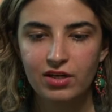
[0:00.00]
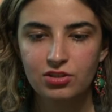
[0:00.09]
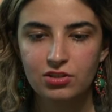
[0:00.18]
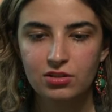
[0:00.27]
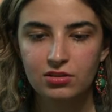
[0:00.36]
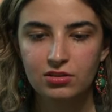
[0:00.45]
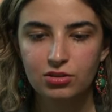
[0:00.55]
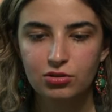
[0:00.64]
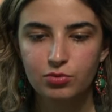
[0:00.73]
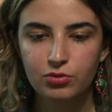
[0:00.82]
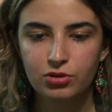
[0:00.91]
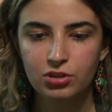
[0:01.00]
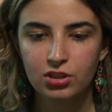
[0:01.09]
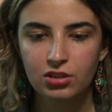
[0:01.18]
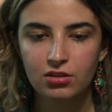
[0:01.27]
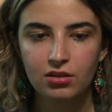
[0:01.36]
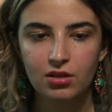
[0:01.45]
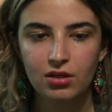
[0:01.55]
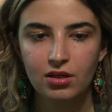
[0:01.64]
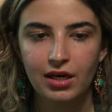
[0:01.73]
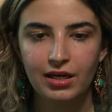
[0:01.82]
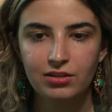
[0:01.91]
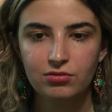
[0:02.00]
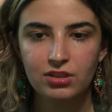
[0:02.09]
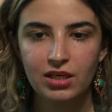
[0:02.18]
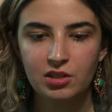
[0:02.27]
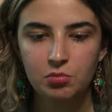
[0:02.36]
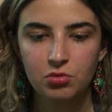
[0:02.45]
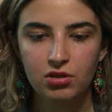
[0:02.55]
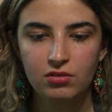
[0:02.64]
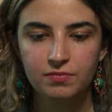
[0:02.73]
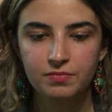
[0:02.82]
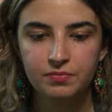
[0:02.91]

just continue pushing and you take me,